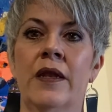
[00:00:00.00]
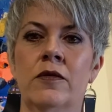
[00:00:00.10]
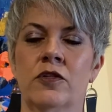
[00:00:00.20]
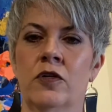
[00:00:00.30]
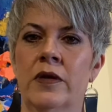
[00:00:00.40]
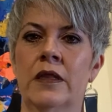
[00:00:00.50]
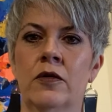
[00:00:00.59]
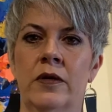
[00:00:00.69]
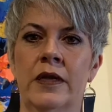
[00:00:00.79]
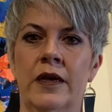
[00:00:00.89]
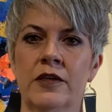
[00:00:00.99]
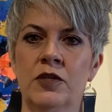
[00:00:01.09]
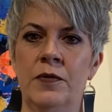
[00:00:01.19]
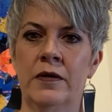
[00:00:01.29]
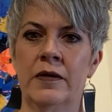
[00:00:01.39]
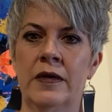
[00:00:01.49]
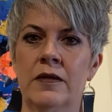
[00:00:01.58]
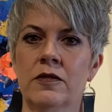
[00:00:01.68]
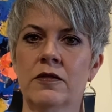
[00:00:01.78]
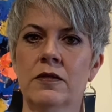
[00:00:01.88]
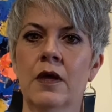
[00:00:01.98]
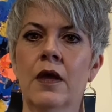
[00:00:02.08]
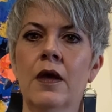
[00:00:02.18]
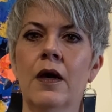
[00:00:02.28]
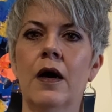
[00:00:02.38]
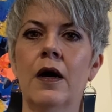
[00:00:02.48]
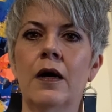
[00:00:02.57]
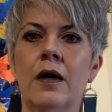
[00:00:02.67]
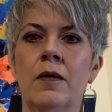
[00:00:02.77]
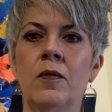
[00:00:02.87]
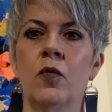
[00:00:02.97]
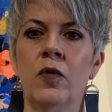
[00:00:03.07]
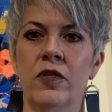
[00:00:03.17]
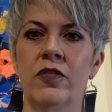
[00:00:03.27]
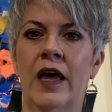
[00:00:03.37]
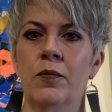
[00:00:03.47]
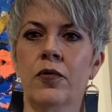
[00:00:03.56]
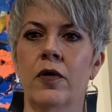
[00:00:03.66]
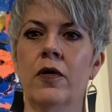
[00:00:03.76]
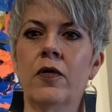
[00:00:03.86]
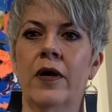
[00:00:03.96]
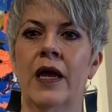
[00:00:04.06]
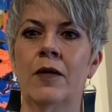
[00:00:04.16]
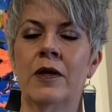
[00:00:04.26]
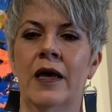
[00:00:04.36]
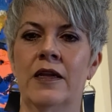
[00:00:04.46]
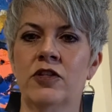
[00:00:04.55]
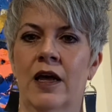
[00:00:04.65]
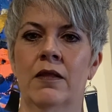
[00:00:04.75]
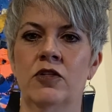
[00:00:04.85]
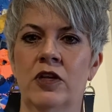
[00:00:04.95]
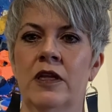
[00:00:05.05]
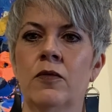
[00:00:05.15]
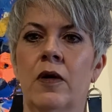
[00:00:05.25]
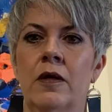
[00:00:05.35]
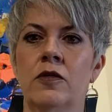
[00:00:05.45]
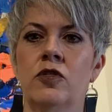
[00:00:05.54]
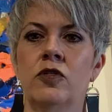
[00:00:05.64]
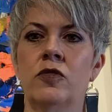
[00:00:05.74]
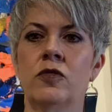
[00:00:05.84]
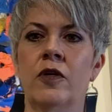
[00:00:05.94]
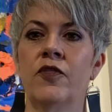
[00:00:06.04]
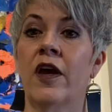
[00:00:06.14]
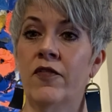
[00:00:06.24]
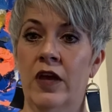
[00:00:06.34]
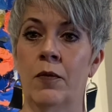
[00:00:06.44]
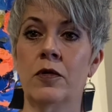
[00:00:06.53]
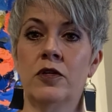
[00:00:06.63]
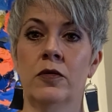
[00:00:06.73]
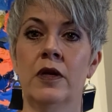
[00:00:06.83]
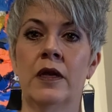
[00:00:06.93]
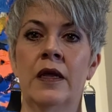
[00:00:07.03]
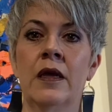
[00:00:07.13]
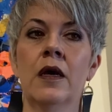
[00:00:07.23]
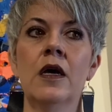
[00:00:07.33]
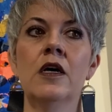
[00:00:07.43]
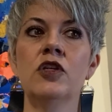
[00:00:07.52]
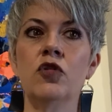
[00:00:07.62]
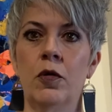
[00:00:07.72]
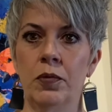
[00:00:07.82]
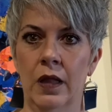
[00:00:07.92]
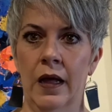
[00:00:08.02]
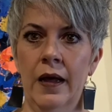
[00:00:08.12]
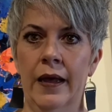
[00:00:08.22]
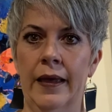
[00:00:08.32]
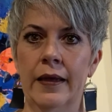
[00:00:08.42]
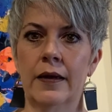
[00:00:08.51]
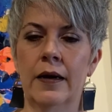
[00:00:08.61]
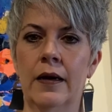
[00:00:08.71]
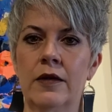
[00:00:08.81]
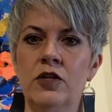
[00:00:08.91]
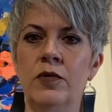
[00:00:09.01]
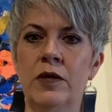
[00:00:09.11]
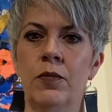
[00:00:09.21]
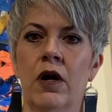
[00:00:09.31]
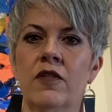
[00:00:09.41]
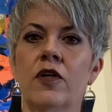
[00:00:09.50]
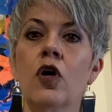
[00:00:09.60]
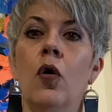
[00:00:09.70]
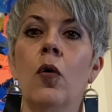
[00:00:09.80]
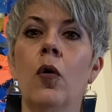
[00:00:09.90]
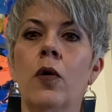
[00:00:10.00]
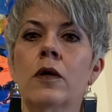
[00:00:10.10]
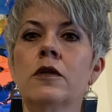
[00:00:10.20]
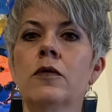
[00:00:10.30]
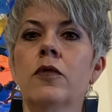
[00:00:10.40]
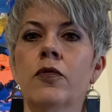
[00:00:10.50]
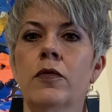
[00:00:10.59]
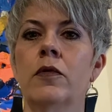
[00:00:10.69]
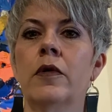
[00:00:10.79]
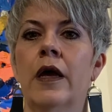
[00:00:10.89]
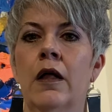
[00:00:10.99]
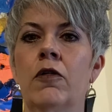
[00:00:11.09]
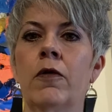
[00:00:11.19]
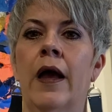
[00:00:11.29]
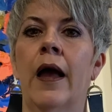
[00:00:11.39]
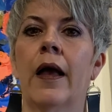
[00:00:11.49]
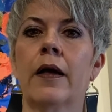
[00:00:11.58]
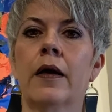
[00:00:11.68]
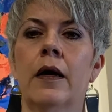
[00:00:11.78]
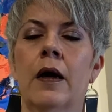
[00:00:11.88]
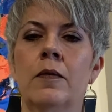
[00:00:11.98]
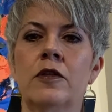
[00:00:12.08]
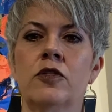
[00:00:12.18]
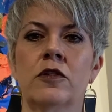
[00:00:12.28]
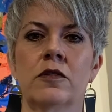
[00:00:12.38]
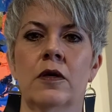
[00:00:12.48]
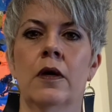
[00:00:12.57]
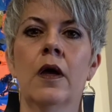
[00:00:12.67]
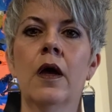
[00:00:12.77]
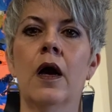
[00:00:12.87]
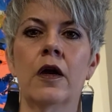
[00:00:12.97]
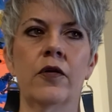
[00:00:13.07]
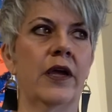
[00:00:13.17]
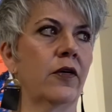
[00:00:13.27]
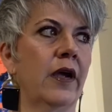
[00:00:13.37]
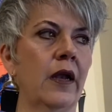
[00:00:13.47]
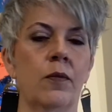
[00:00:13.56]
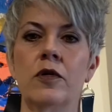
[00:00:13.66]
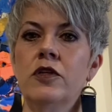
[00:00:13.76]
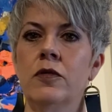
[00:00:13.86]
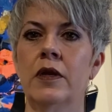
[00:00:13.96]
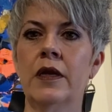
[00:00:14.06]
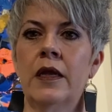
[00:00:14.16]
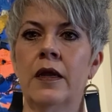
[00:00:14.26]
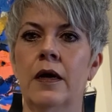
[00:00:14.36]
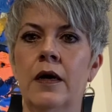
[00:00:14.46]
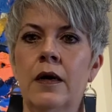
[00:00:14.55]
It was a great learning experience with that program, and I challenge anyone to, if you have the opportunity, to apply to be part of a cohort through LRAC. It's just a great opportunity.